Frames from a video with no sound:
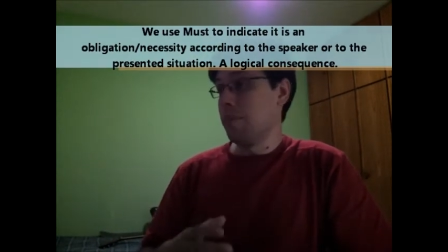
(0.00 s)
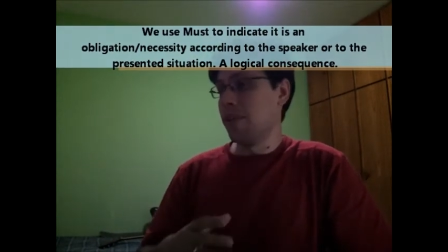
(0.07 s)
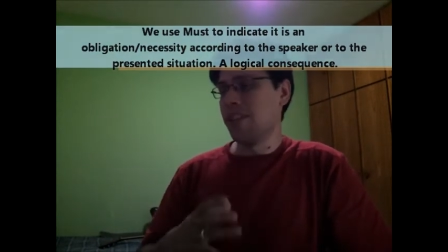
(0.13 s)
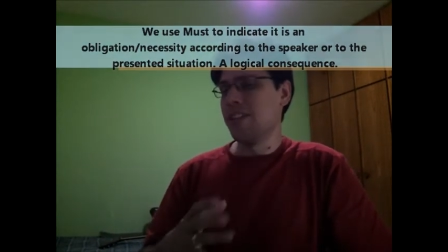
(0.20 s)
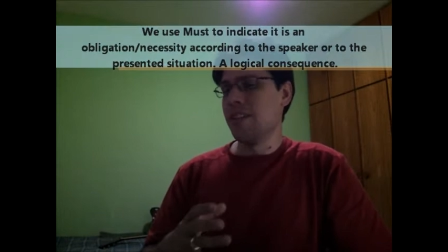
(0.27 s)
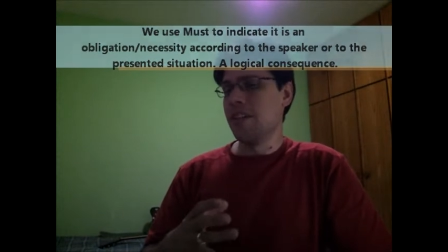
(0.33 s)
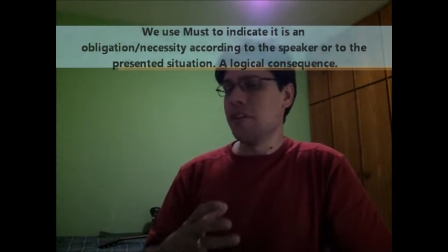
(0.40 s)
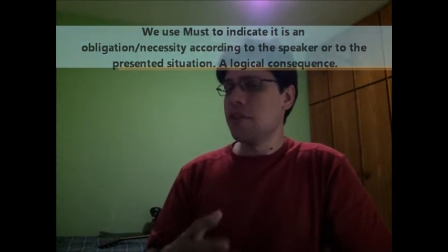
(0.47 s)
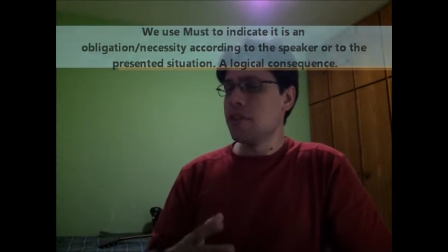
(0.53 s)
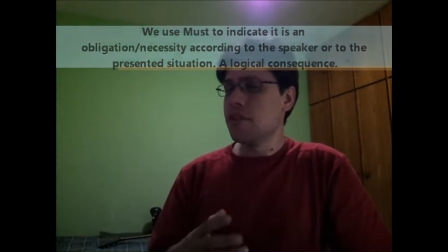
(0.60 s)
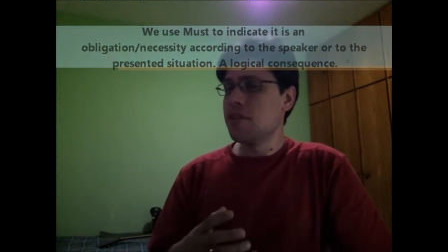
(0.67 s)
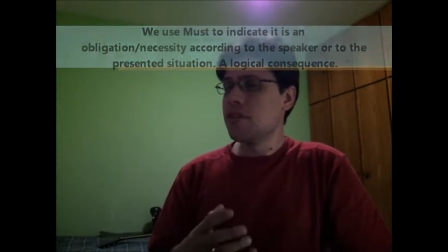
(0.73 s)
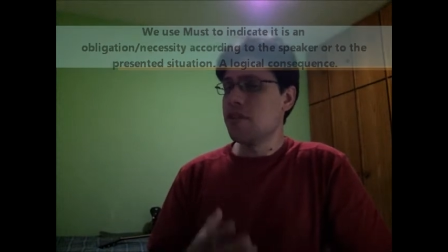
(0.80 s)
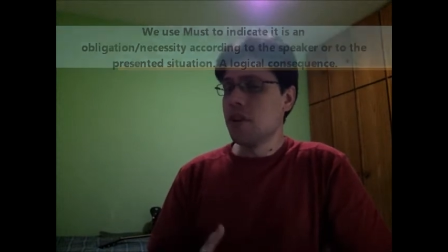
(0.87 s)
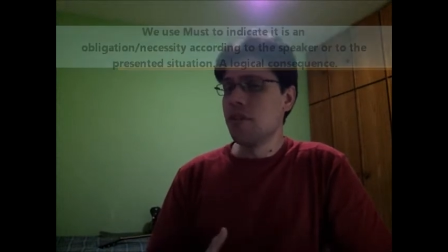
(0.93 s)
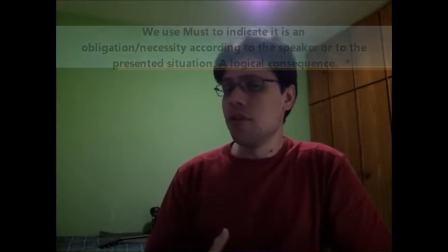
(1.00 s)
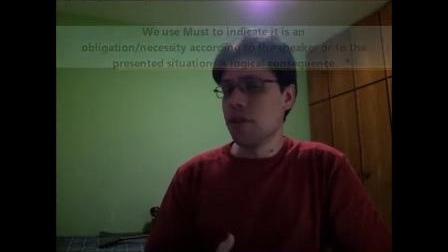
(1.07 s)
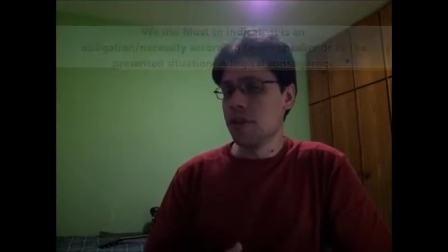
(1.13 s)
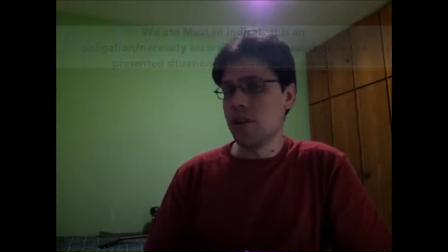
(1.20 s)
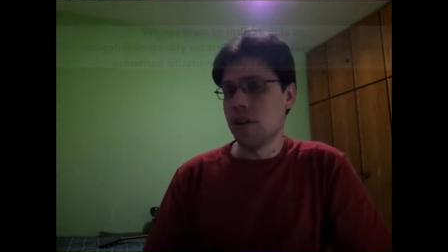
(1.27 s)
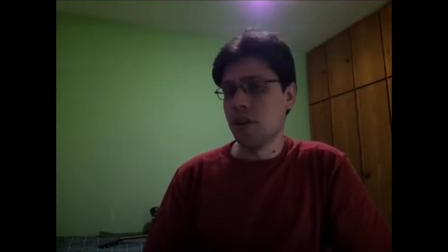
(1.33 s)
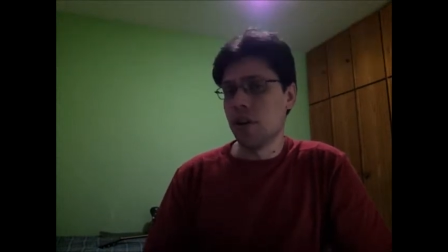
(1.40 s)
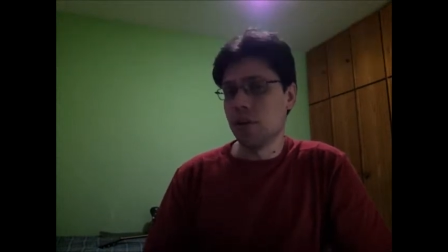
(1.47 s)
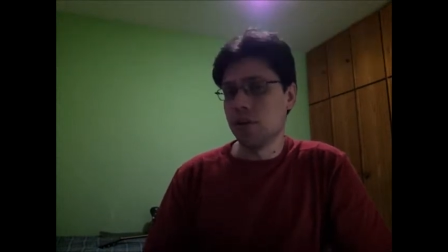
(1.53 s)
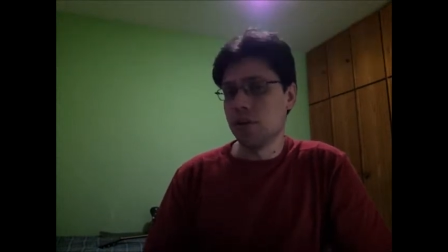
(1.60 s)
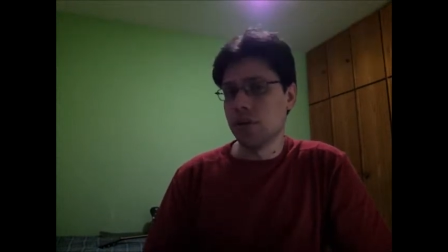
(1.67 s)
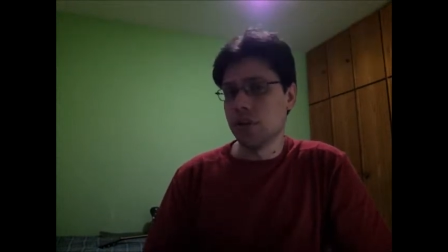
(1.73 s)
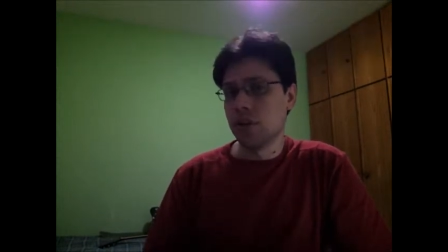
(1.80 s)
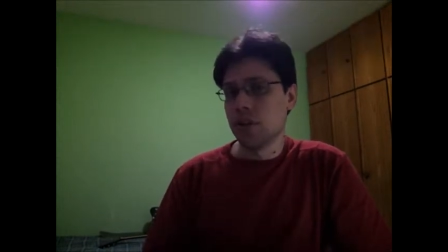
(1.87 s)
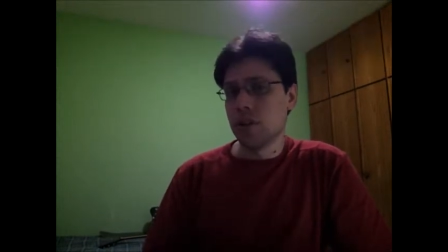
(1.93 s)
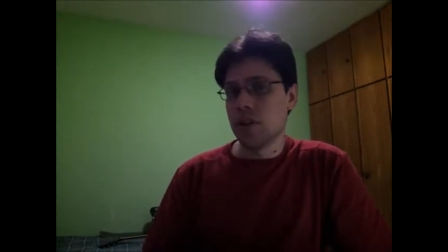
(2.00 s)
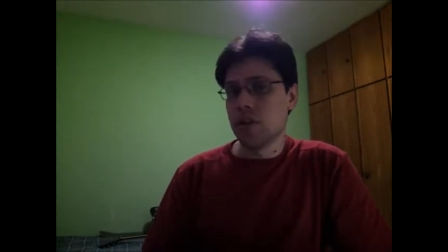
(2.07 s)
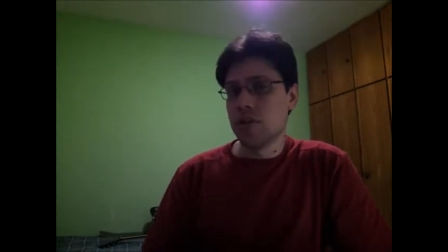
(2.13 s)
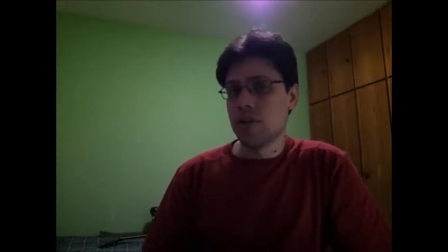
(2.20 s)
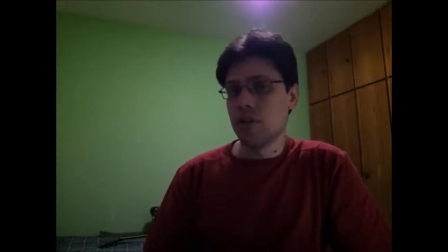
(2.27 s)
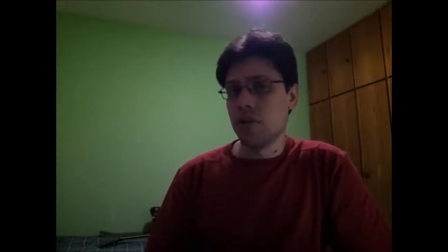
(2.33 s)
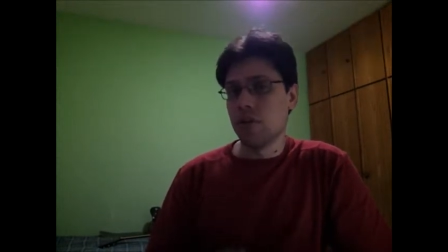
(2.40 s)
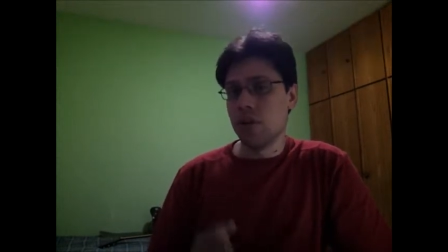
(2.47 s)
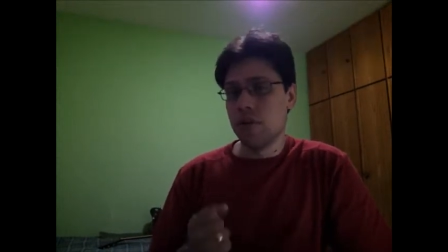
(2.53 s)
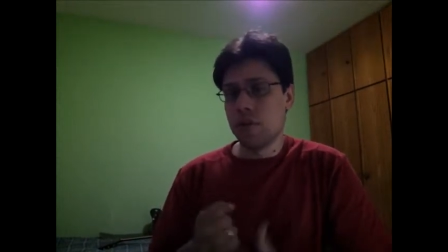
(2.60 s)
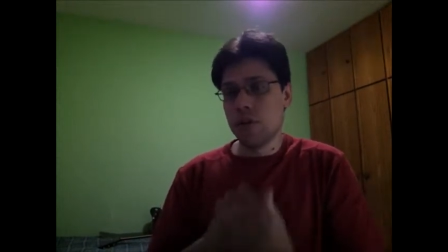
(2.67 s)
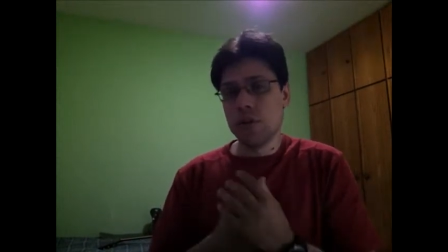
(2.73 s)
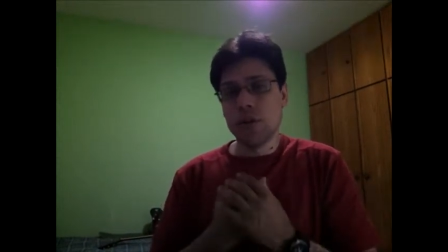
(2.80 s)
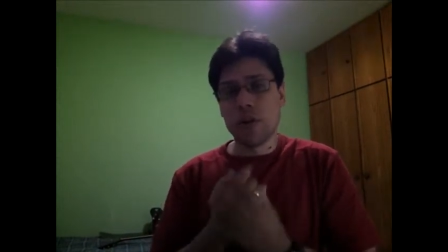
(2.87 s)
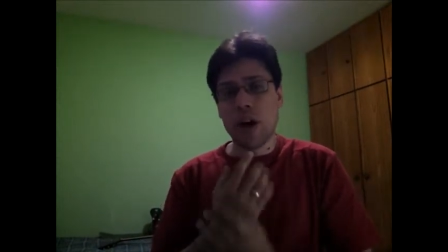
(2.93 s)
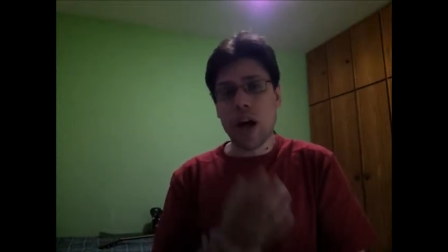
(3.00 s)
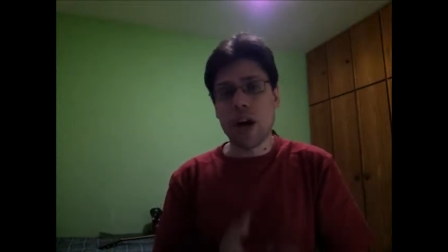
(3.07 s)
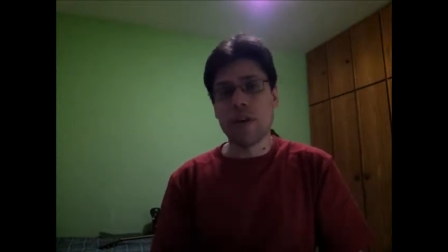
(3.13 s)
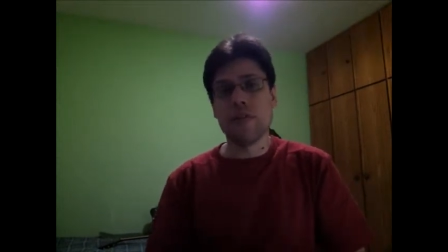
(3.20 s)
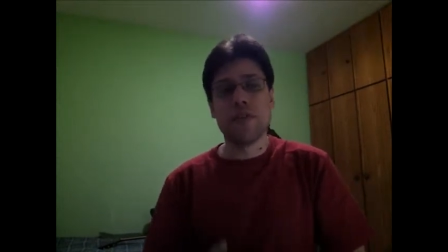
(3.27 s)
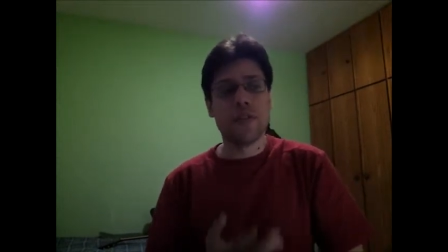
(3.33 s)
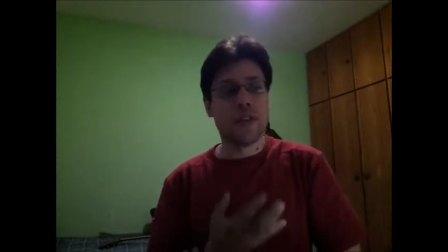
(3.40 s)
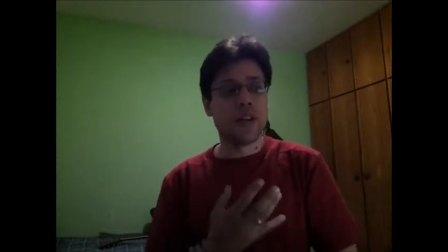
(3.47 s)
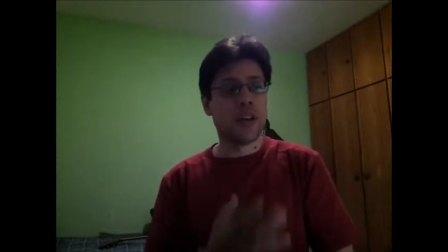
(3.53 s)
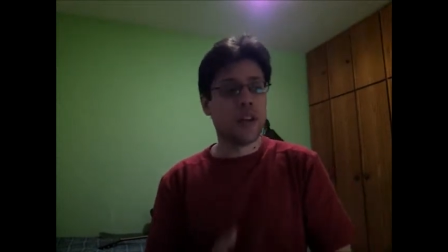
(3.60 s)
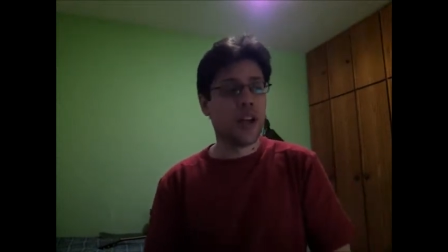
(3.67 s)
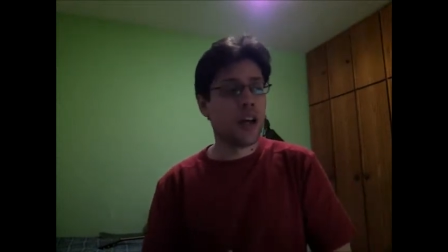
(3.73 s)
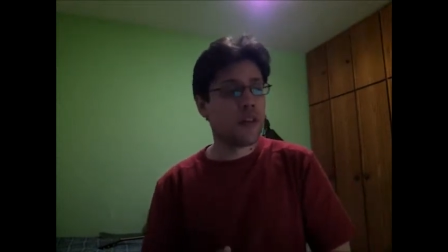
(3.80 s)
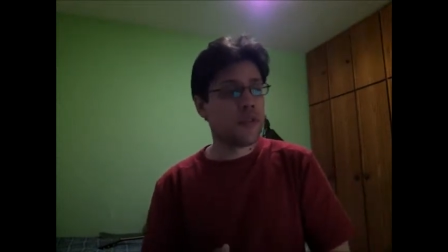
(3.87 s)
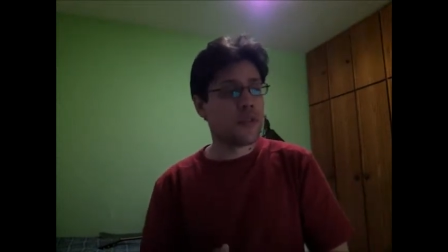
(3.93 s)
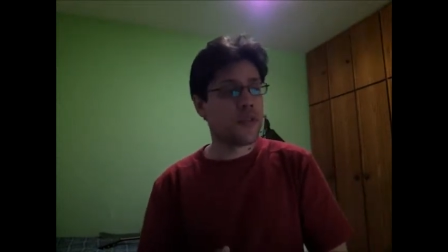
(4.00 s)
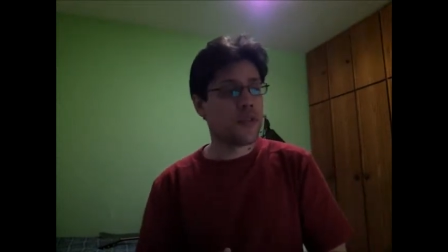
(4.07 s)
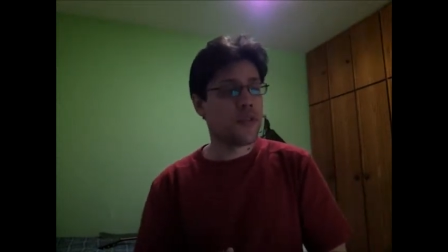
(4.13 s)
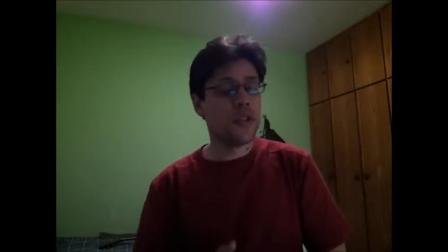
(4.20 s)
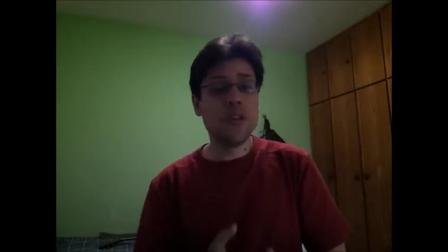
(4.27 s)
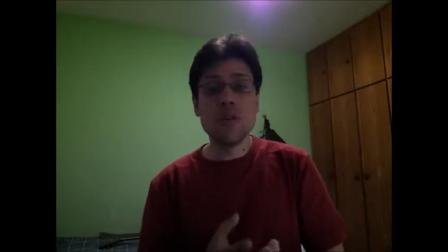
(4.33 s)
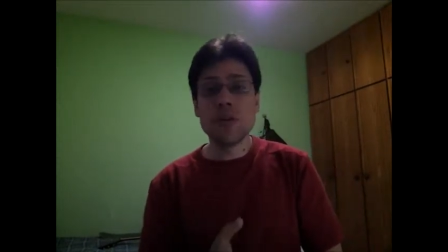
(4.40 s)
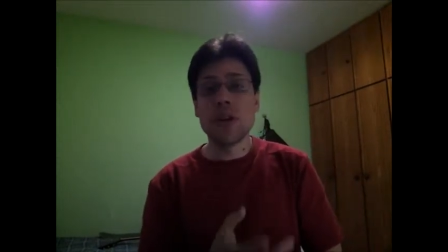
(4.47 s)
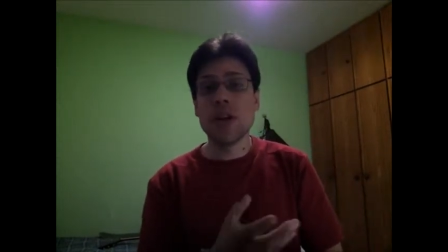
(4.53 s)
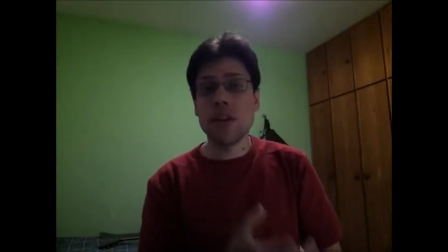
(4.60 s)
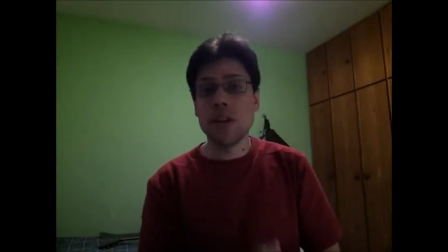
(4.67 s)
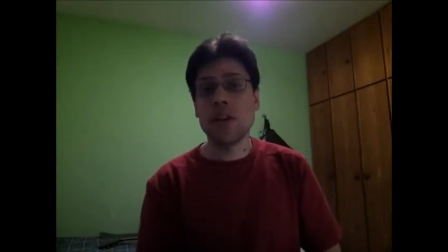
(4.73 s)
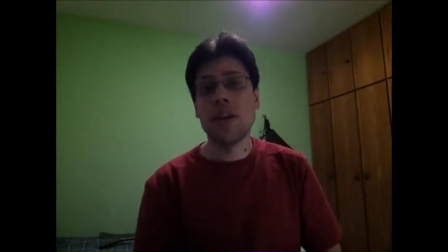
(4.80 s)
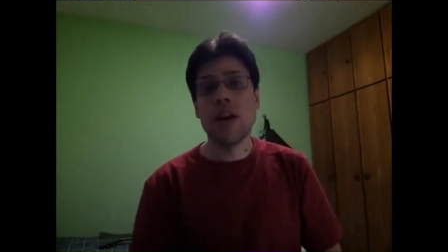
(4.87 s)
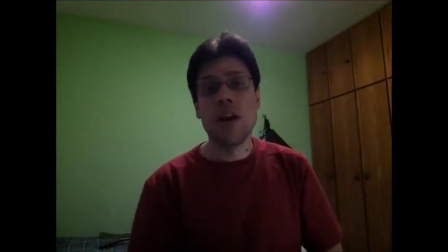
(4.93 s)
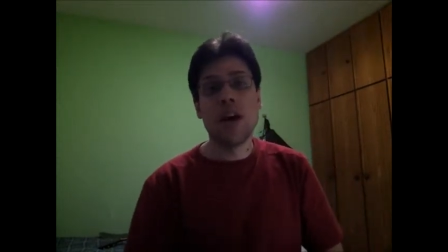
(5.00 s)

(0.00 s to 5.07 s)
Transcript: but seriously cold. So if you don't have gloves, you can